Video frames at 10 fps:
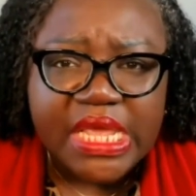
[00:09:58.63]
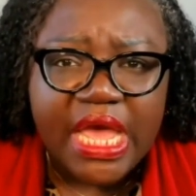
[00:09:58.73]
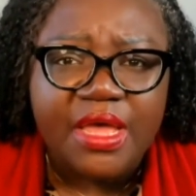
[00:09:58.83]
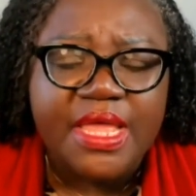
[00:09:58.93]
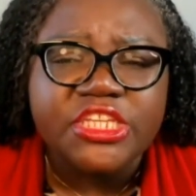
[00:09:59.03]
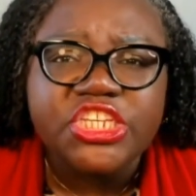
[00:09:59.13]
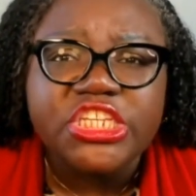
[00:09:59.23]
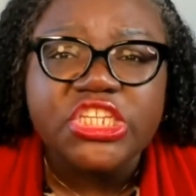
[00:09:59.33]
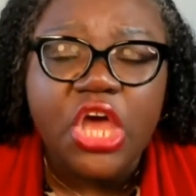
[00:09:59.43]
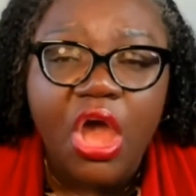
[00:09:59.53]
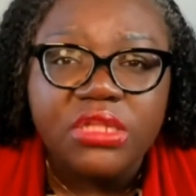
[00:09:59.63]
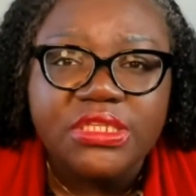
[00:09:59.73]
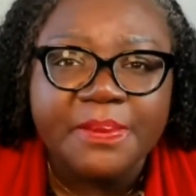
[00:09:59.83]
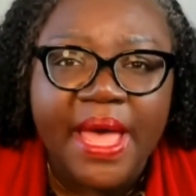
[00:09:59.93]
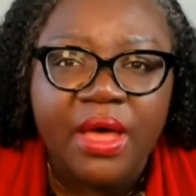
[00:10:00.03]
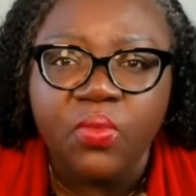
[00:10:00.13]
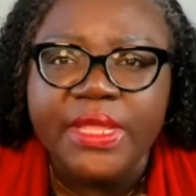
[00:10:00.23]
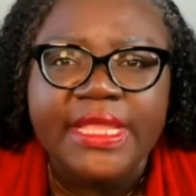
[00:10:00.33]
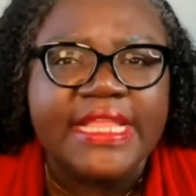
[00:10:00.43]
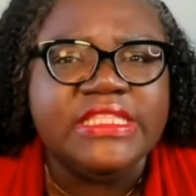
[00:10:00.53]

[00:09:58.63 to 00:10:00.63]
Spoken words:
And she talked about, we